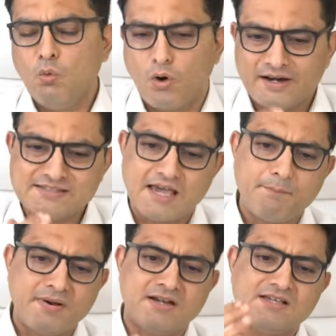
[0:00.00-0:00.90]
What has
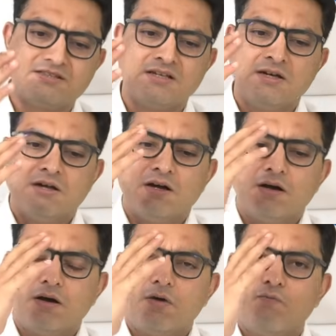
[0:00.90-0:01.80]
happened is,
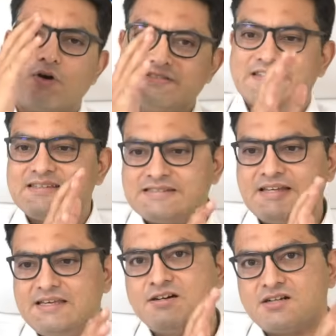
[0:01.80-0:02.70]
for
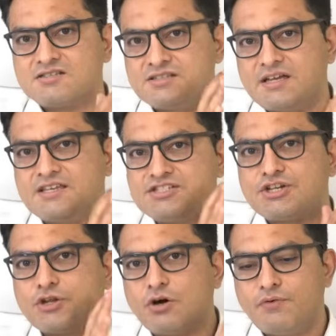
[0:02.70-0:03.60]
60 years in the
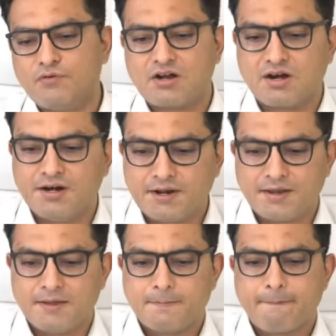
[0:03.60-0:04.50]
history of our
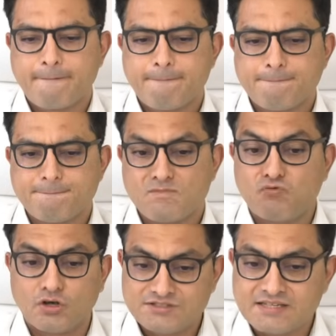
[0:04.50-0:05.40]
country,
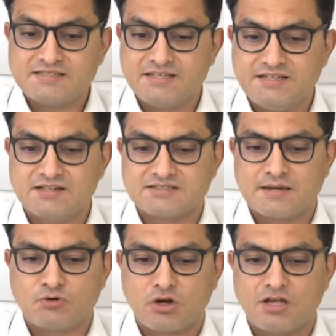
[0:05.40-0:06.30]
for 60 years
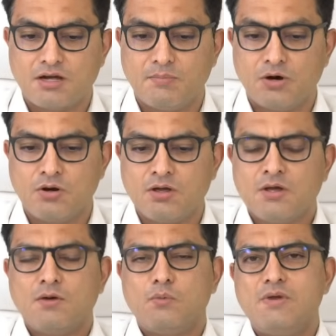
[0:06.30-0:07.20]
I'm talking about,
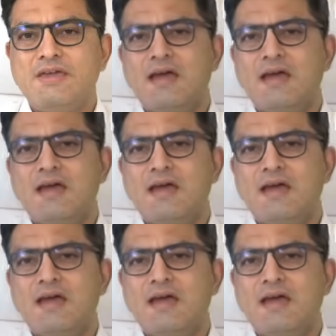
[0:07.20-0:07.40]
we